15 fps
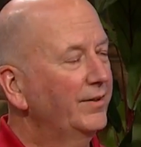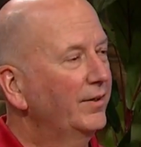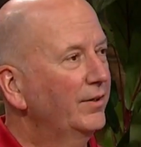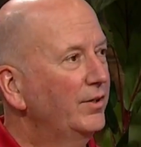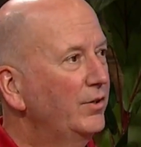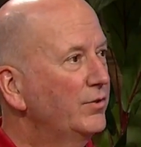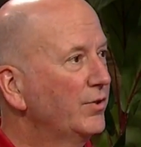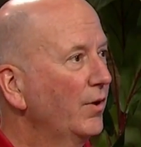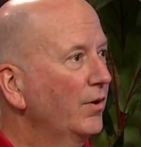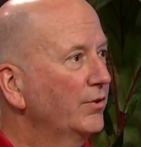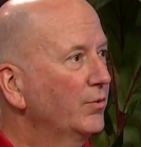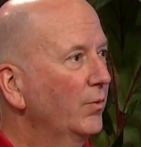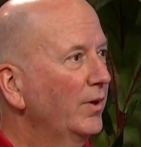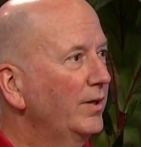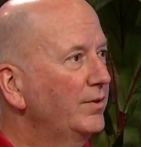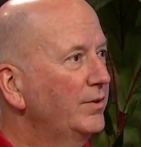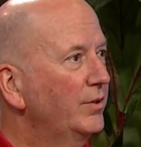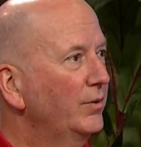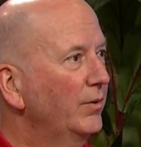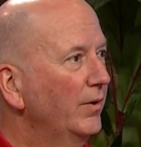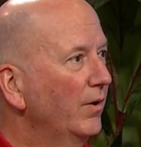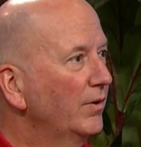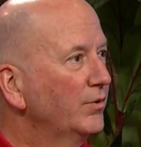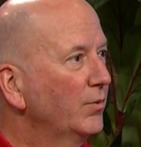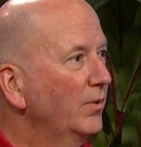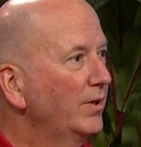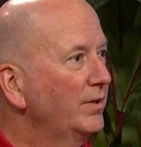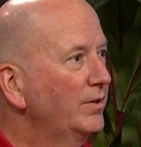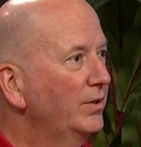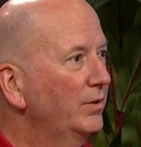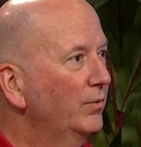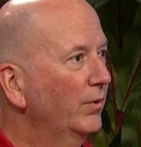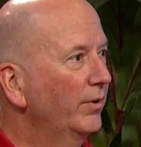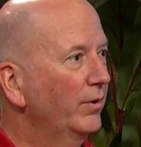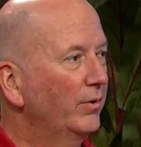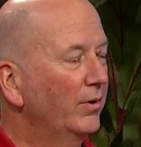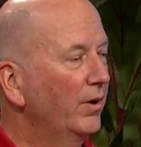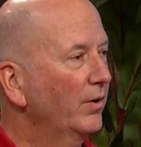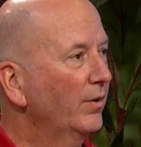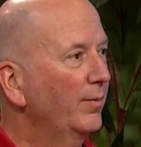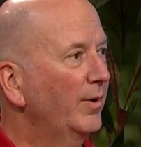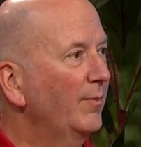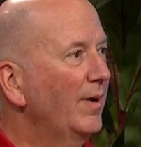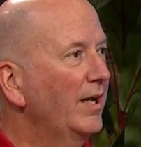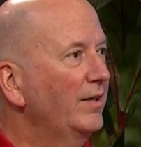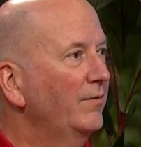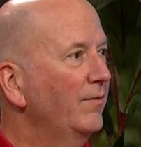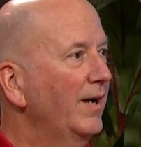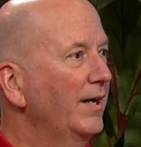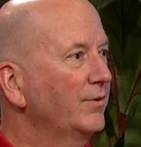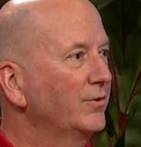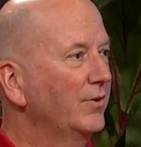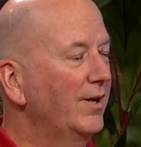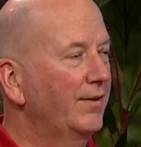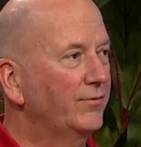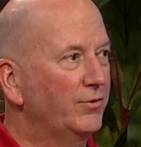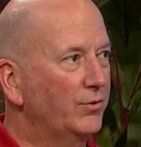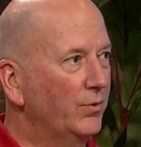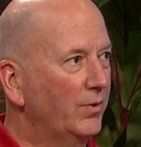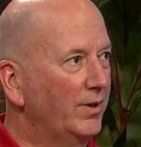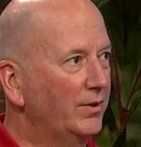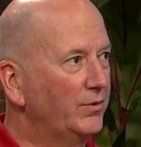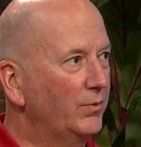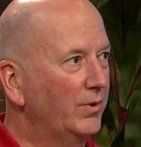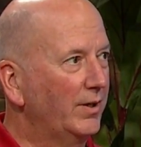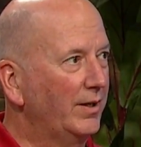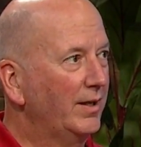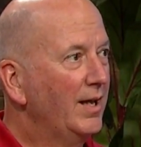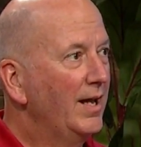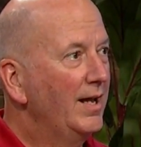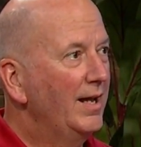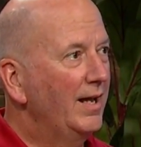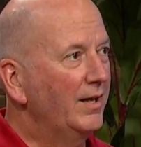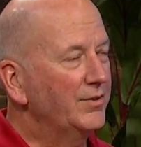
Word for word: there use r22 and r22 will no longer be manufactured after 2020 okay.